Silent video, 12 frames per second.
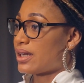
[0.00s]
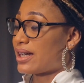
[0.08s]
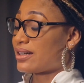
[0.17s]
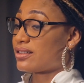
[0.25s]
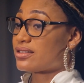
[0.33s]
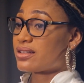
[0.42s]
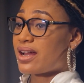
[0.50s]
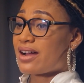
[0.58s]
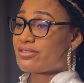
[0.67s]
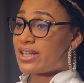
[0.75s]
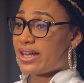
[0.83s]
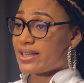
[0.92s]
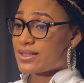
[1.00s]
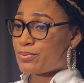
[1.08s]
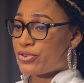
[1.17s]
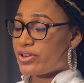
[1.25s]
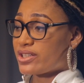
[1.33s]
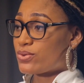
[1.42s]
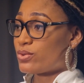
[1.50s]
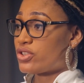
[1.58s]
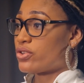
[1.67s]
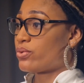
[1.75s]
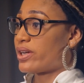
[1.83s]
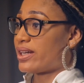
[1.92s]
I got to have that experience with
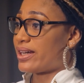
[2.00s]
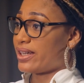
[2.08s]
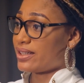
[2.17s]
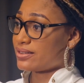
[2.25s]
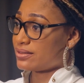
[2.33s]
you when I